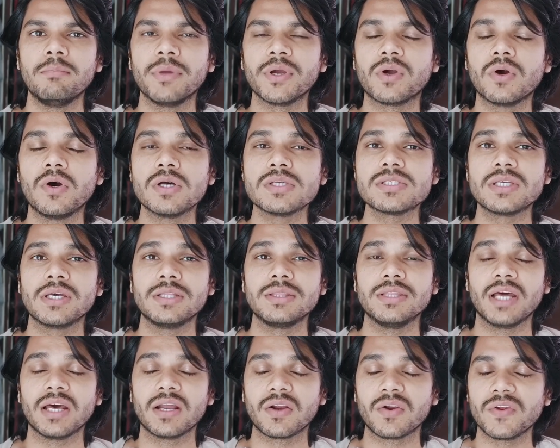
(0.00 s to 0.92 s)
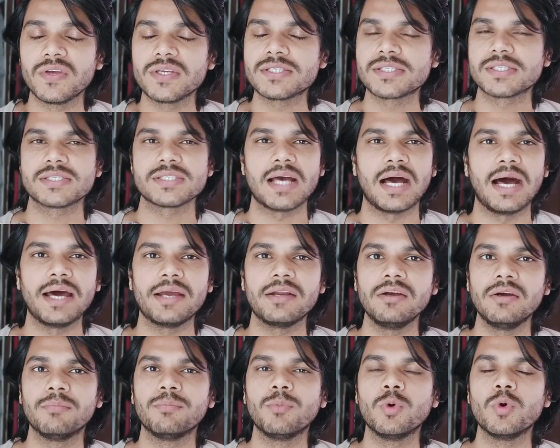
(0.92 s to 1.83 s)
because the risks
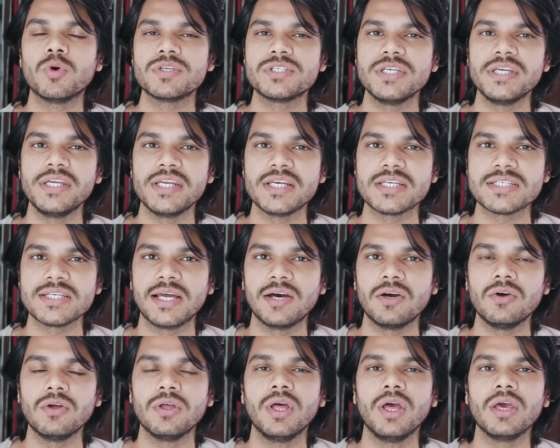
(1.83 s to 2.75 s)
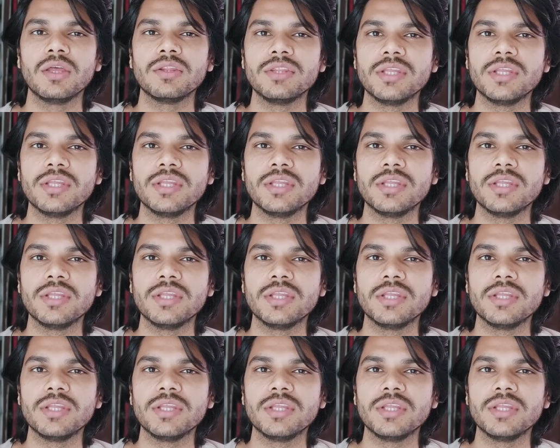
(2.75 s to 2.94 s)
are more serious now.